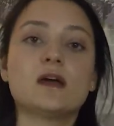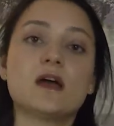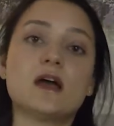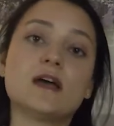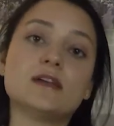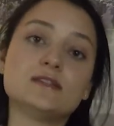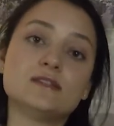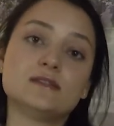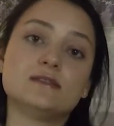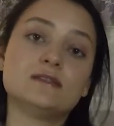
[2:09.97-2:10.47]

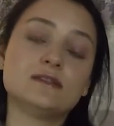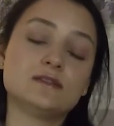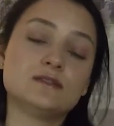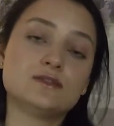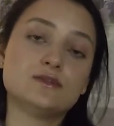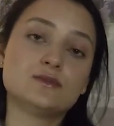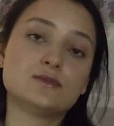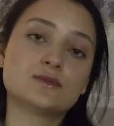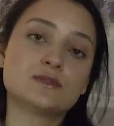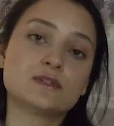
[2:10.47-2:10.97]
I did
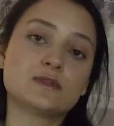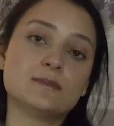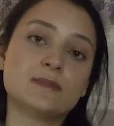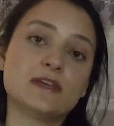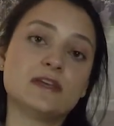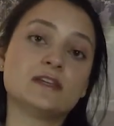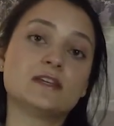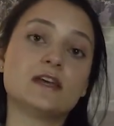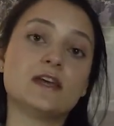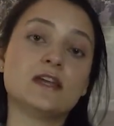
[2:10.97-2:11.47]
used to
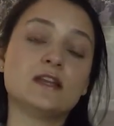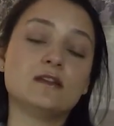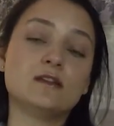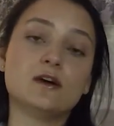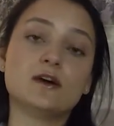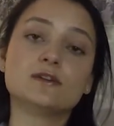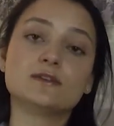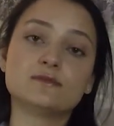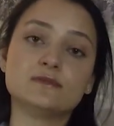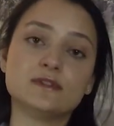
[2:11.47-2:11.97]
make a
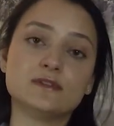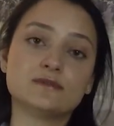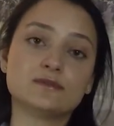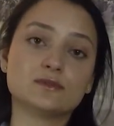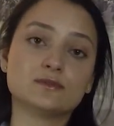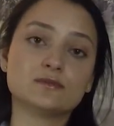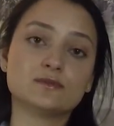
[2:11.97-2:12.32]
lot of different